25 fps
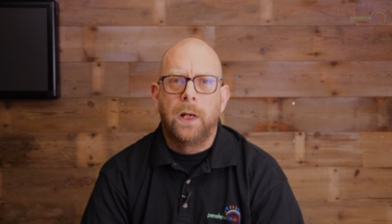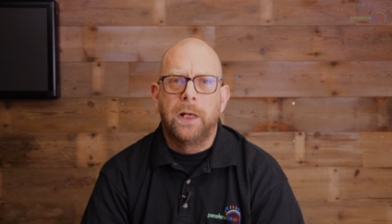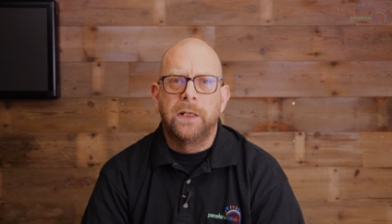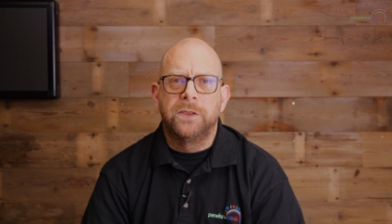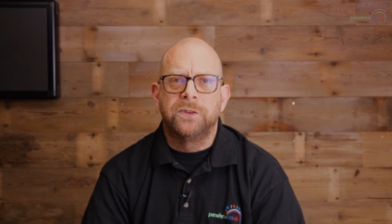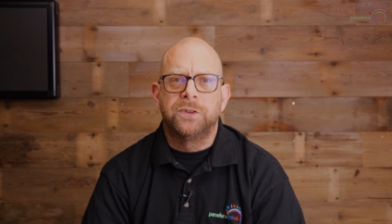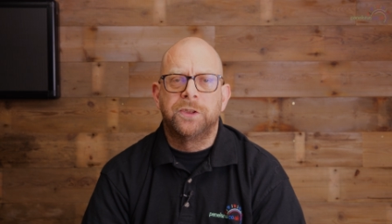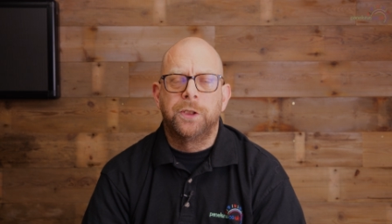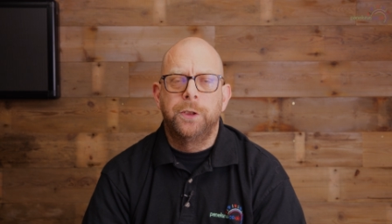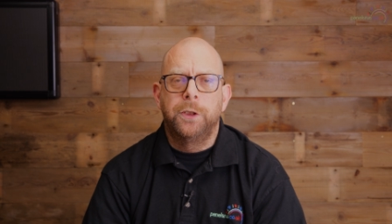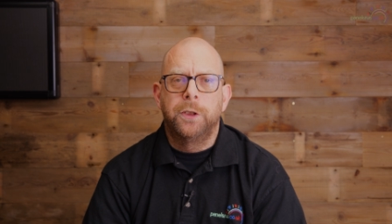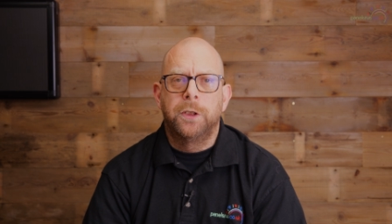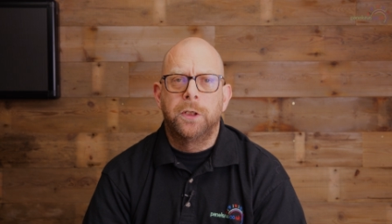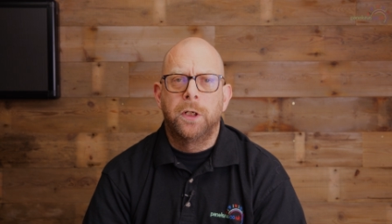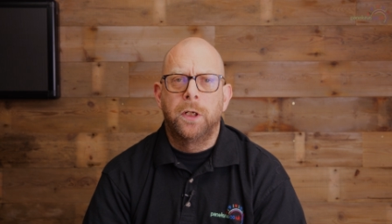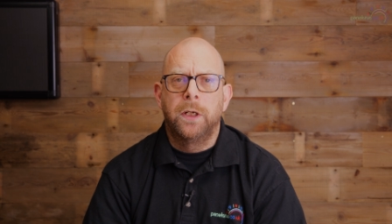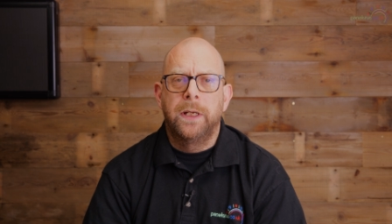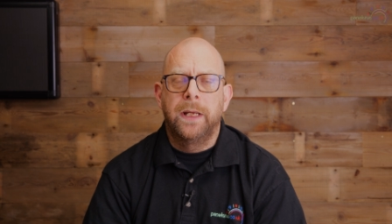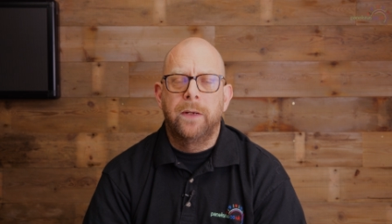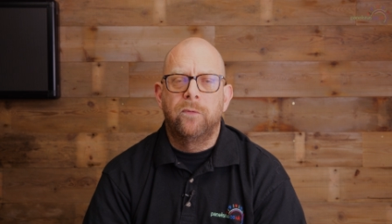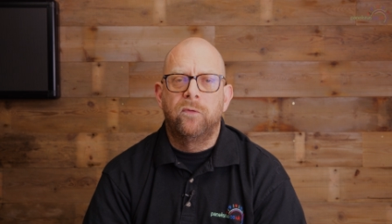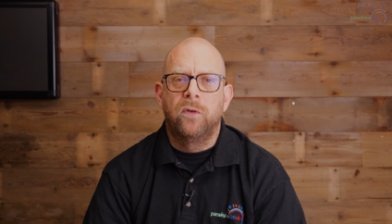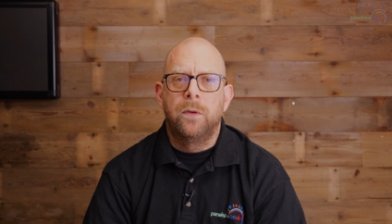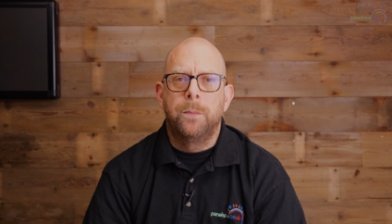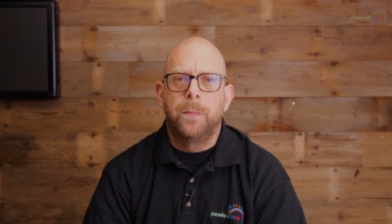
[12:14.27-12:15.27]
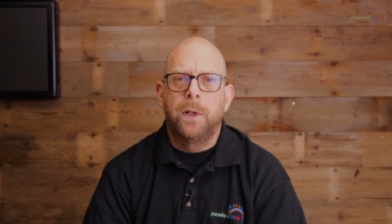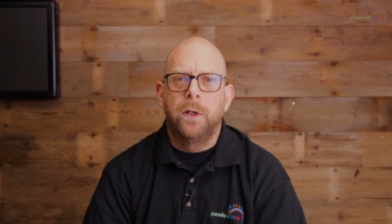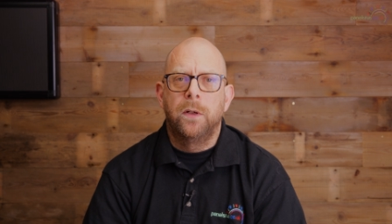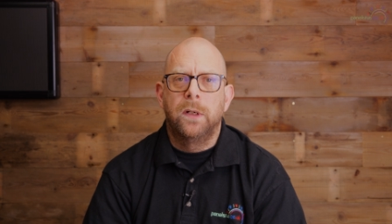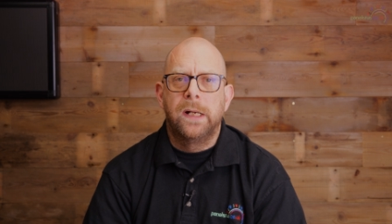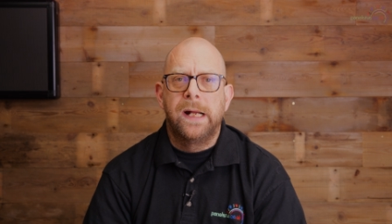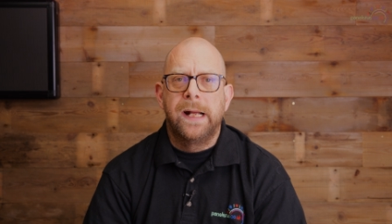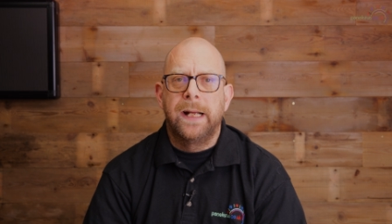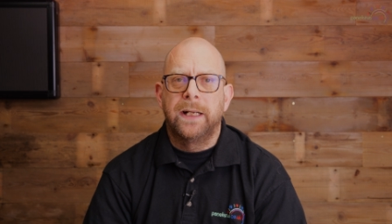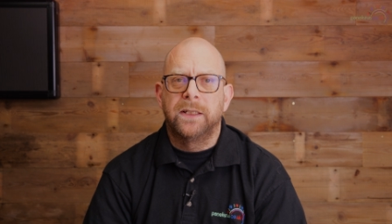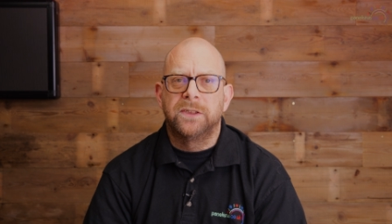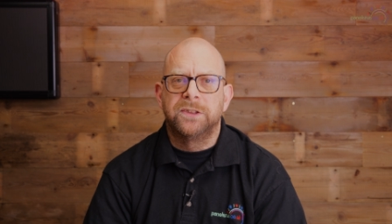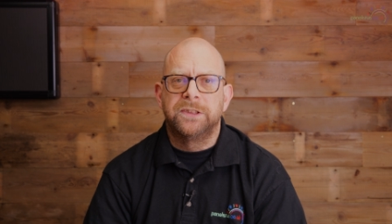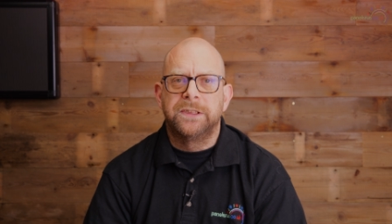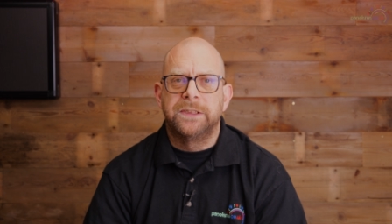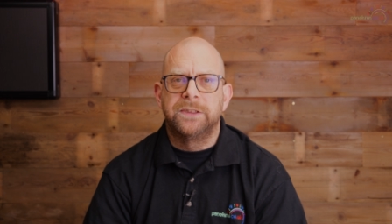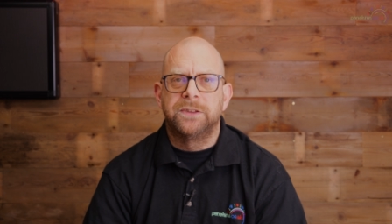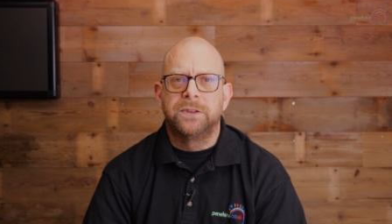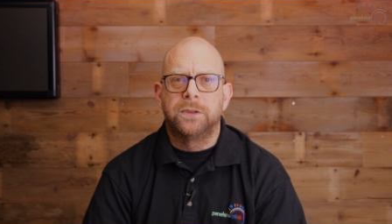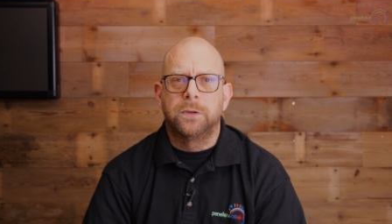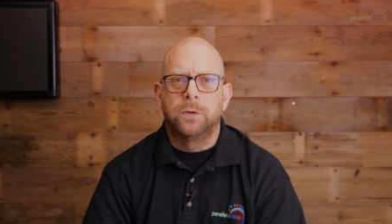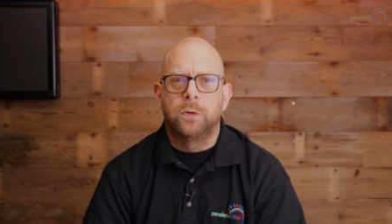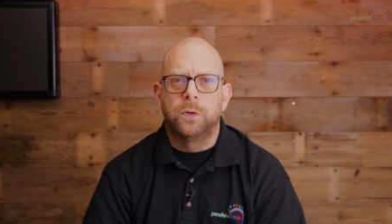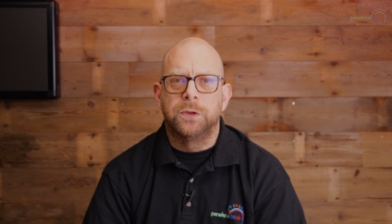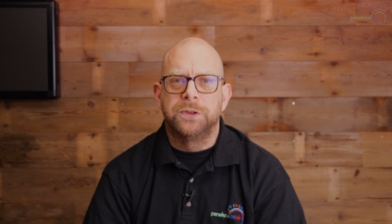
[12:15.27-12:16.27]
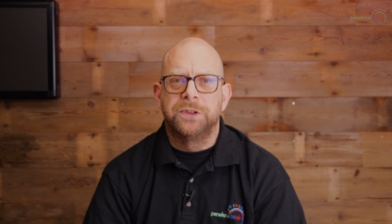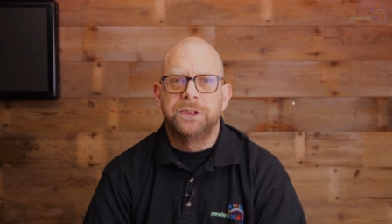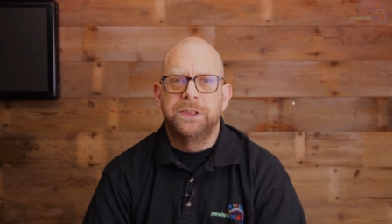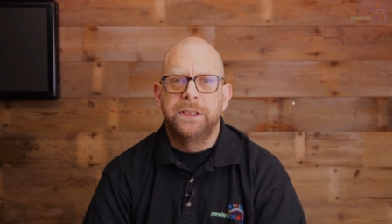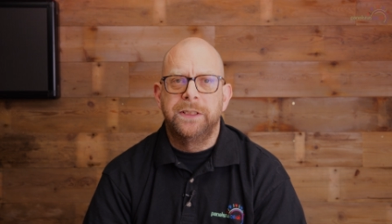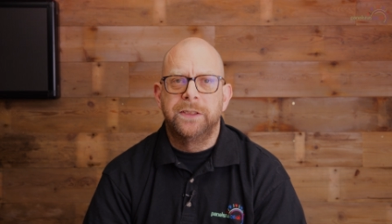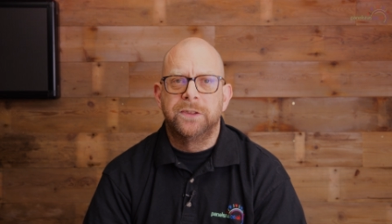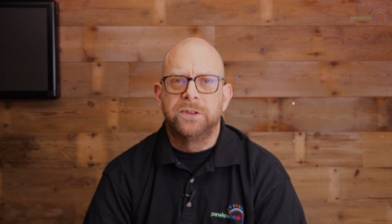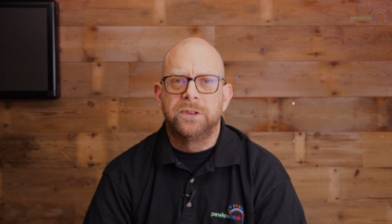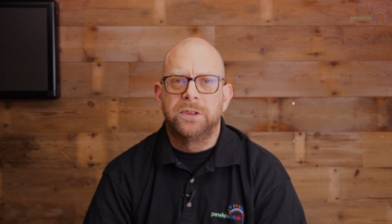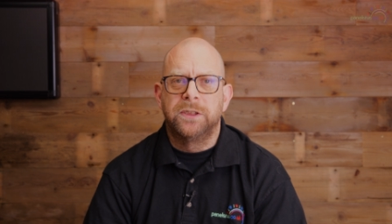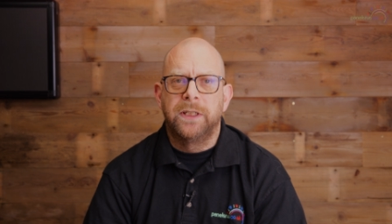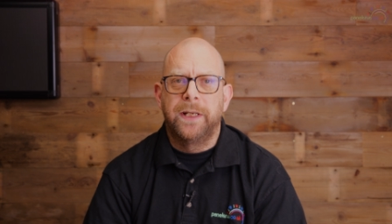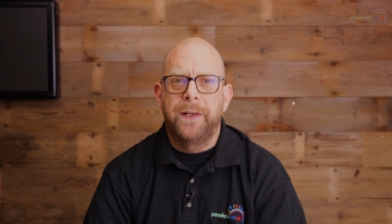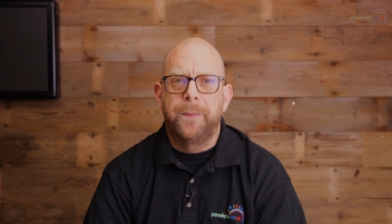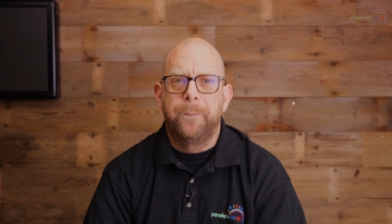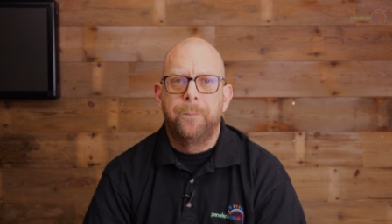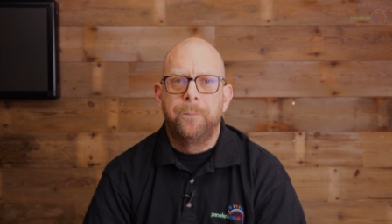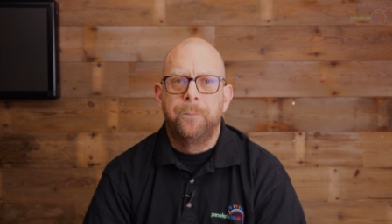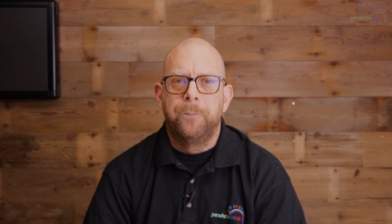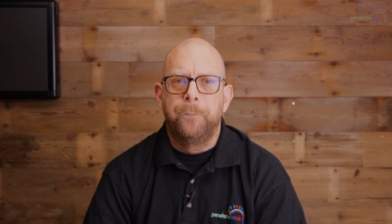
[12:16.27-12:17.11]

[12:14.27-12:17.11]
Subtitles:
so you can get remote access across the internet.